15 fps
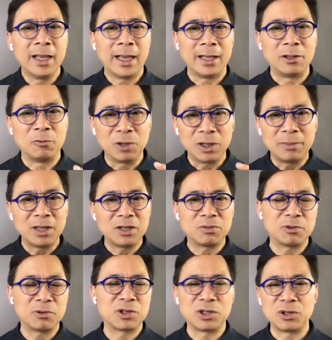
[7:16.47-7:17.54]
And the what am I
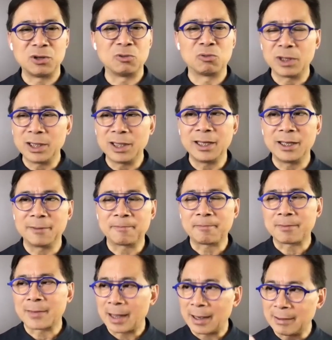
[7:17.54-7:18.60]
supposed to do really,
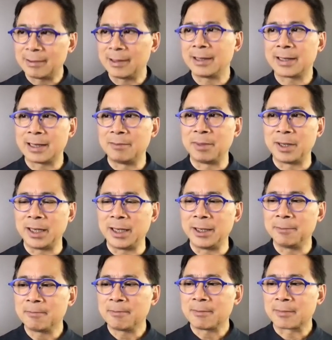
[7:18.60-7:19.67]
I think, can
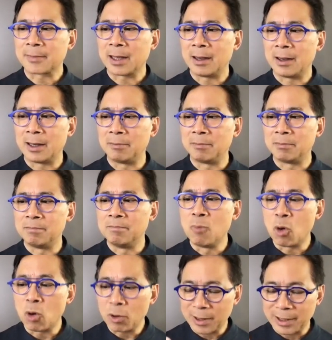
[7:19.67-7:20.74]
be uh,
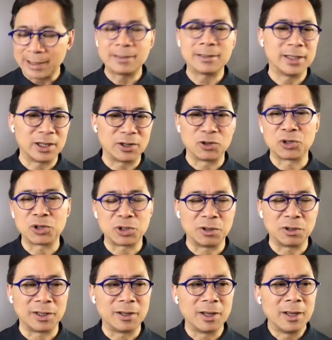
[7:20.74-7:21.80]
more easily
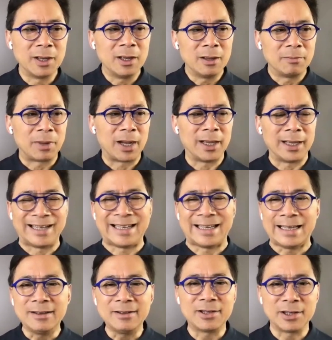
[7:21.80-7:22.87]
understood by an
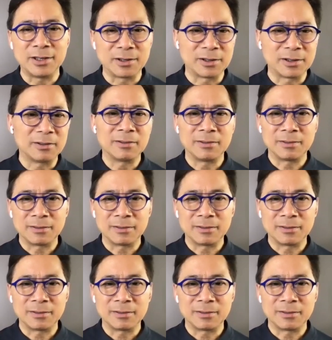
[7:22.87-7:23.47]
easier,